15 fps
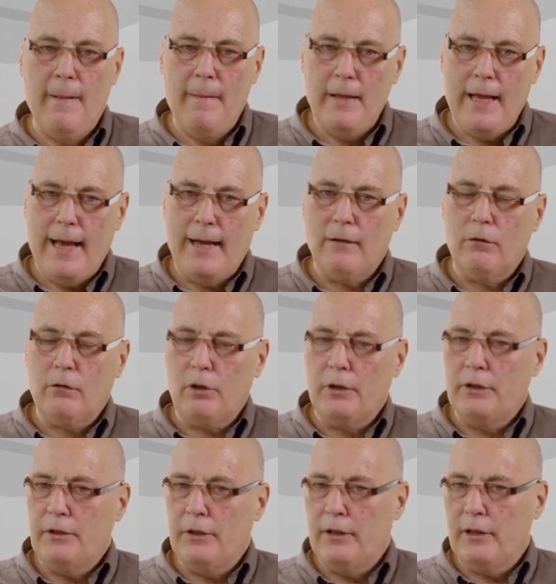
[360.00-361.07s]
angle
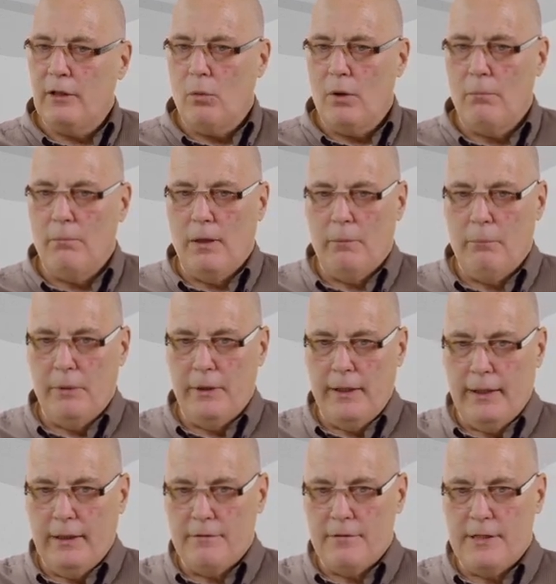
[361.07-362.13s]
criteria, the one might be
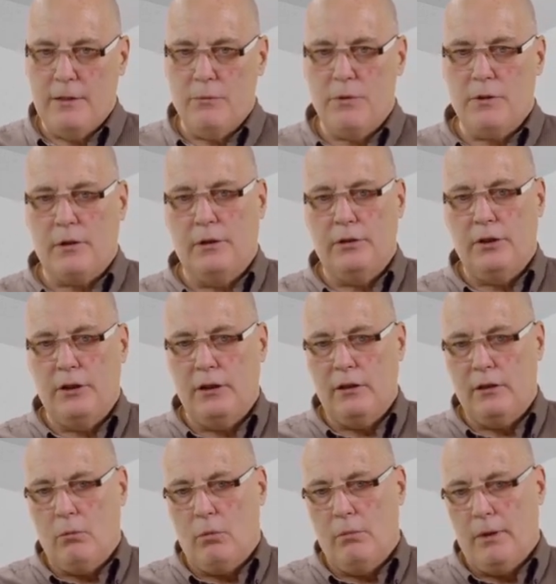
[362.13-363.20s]
negative sequence criteria,
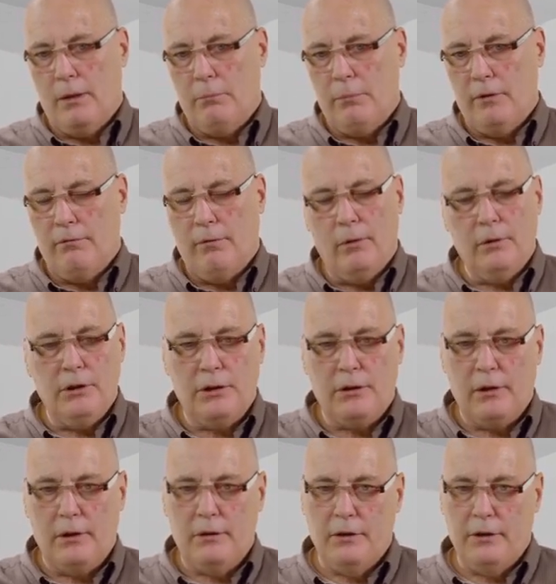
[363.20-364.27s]
the one might be a voltage
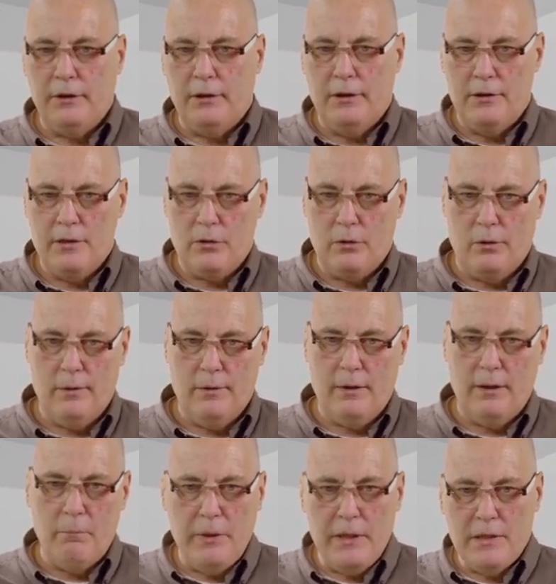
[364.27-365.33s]
criteria, and so on.
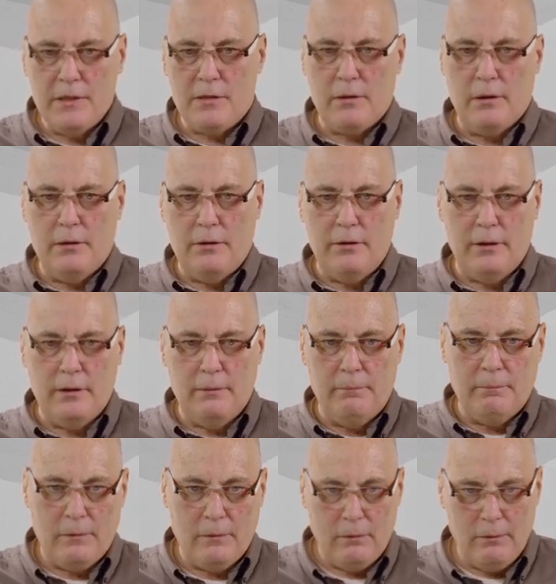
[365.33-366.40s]
Impedance criteria,
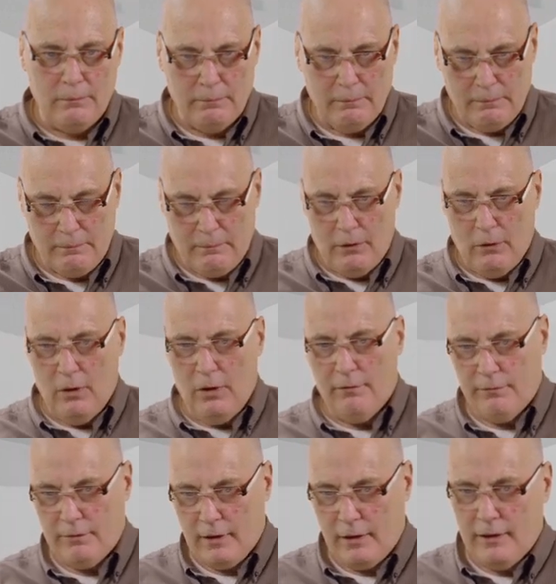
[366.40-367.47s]
a lot
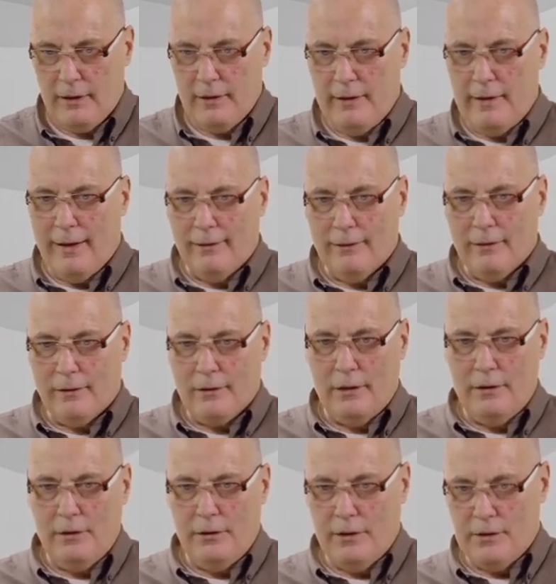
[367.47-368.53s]
of criteria, delta
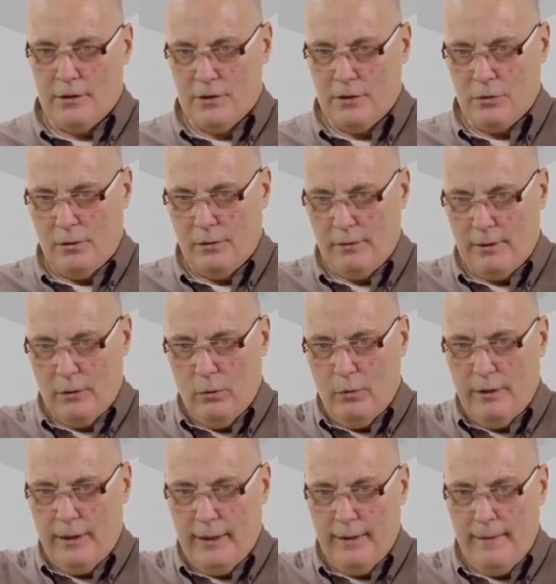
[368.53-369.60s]
criteria, and so on. They're all
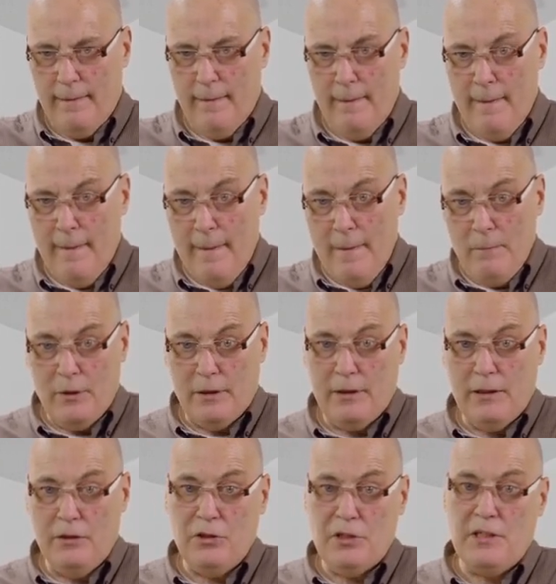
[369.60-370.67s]
here. But
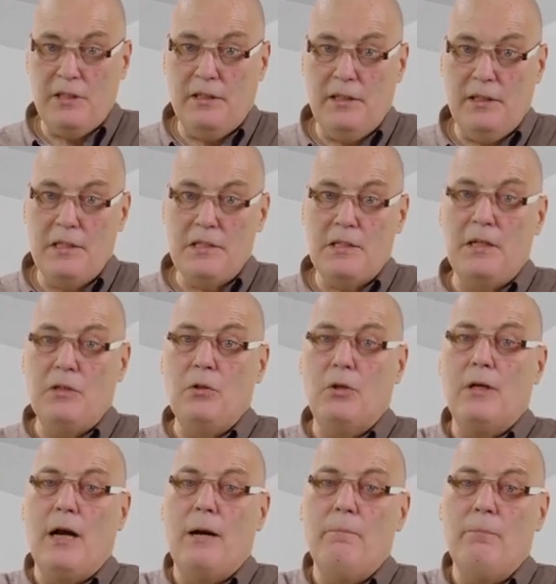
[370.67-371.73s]
the interesting thing is here, you
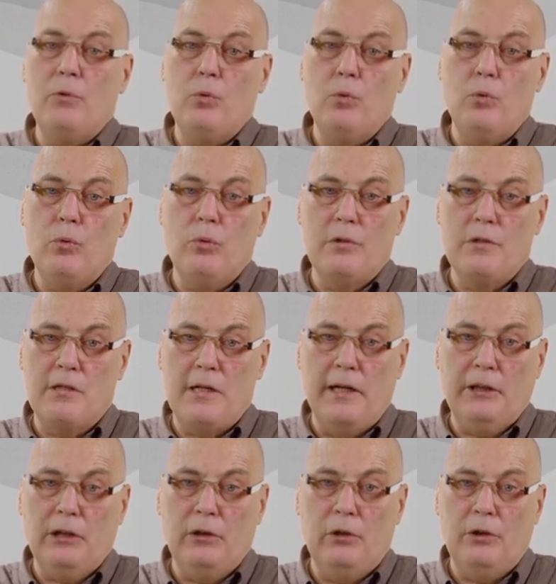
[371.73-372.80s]
come to the
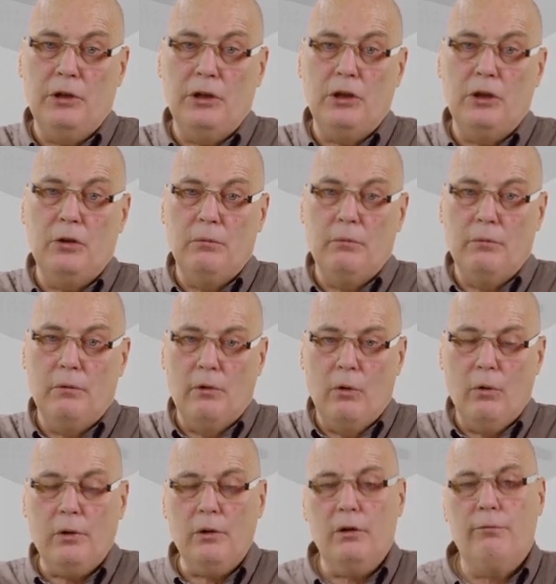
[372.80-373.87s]
selection logic, you
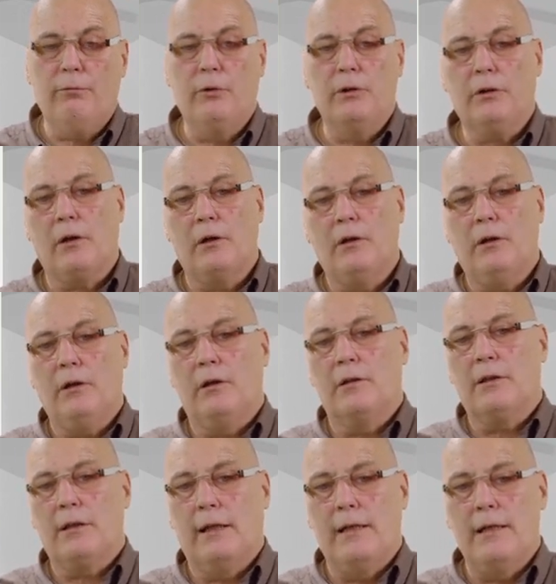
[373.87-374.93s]
look at the first criteria and
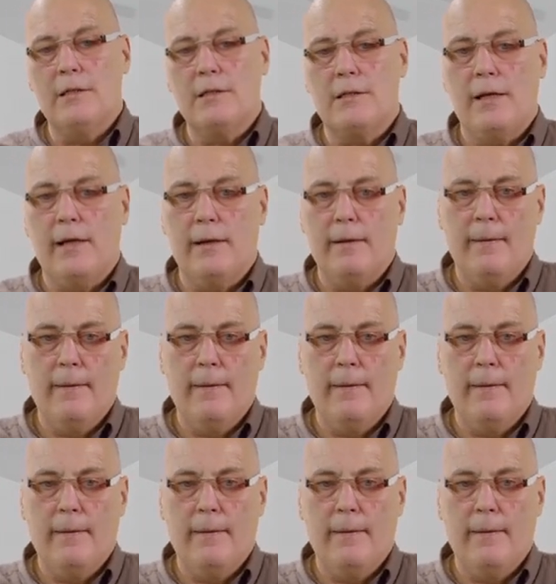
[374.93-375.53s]
say, is there